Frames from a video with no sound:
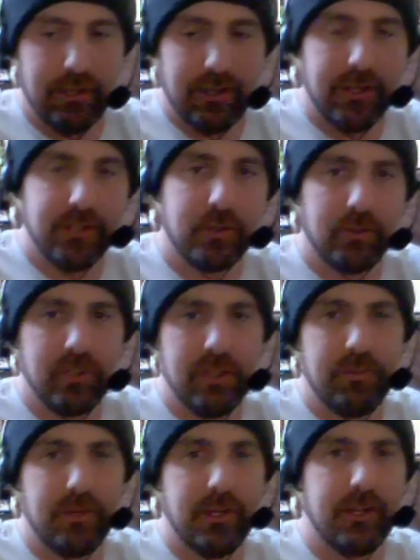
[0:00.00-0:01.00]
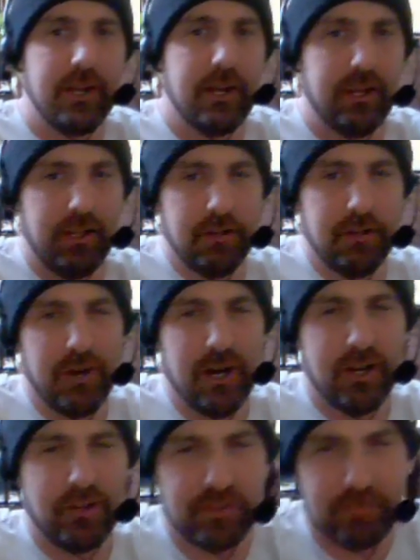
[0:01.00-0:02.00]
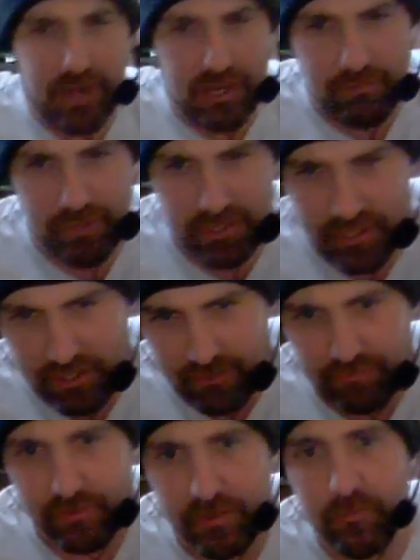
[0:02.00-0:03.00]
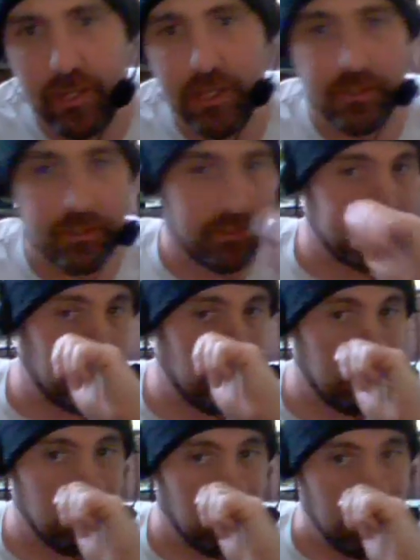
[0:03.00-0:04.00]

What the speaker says: It's only been in the bottles maybe 3 weeks or so.